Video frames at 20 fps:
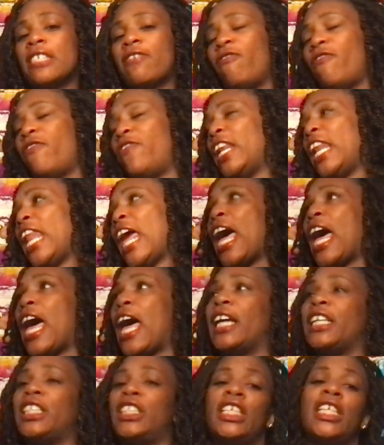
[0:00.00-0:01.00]

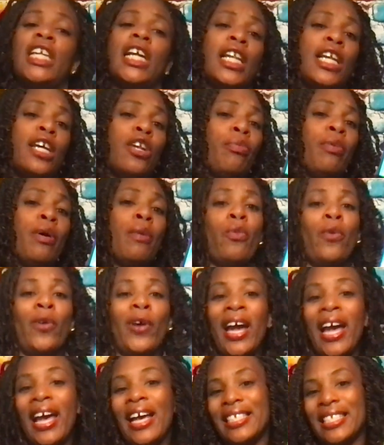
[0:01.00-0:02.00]
flash and a little bit more
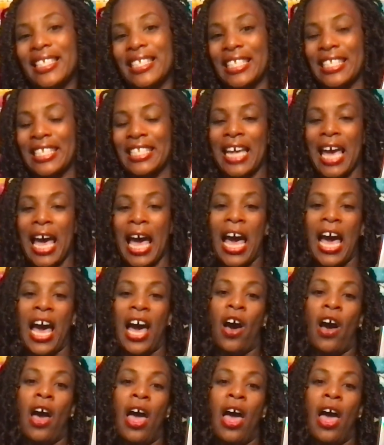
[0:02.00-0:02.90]
style